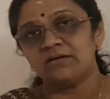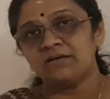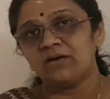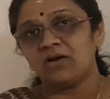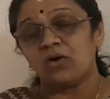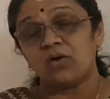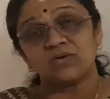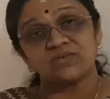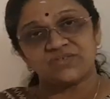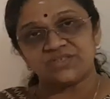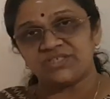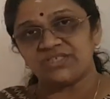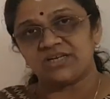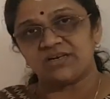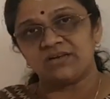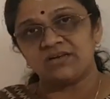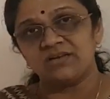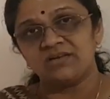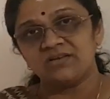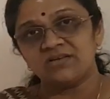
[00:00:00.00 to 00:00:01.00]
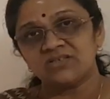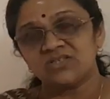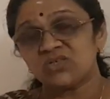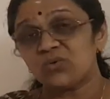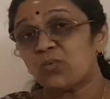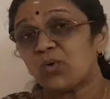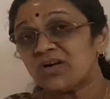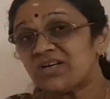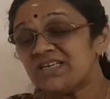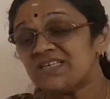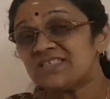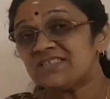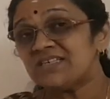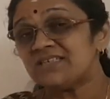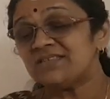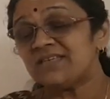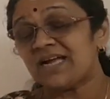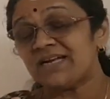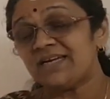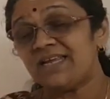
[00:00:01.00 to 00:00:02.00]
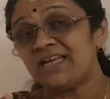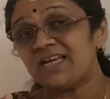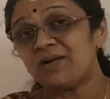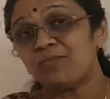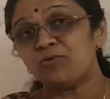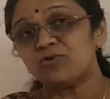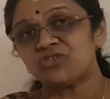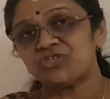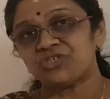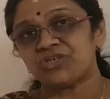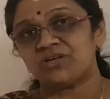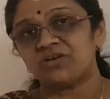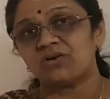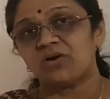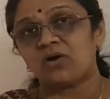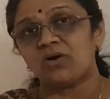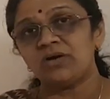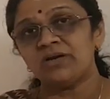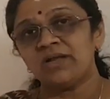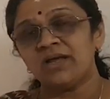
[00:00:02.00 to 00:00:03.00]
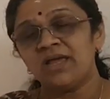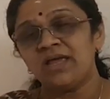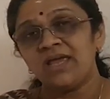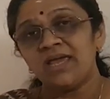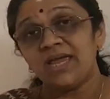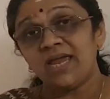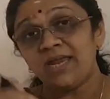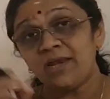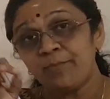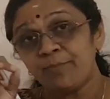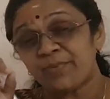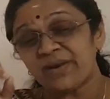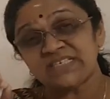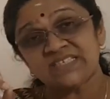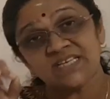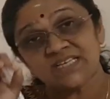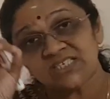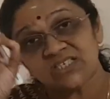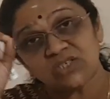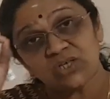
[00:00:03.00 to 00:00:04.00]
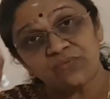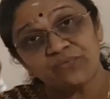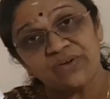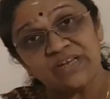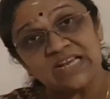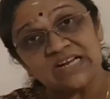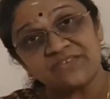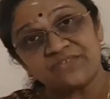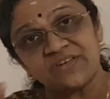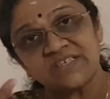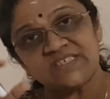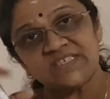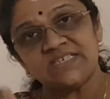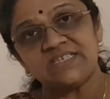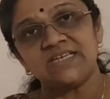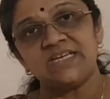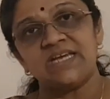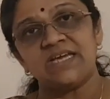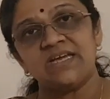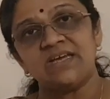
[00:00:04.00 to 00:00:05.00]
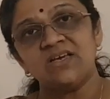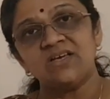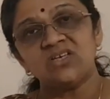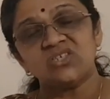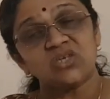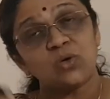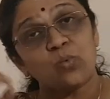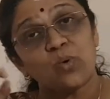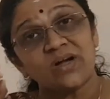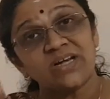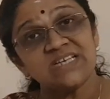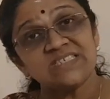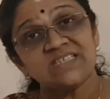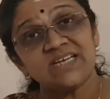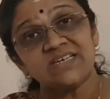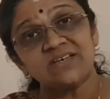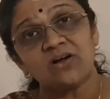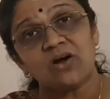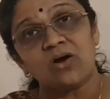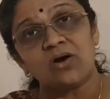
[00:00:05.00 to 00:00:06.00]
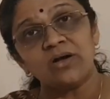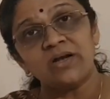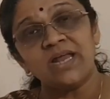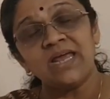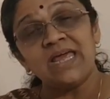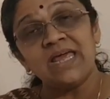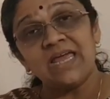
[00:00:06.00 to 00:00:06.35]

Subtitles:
oxygen. So what is that decomposition called? In presence of electricity. So what is that called?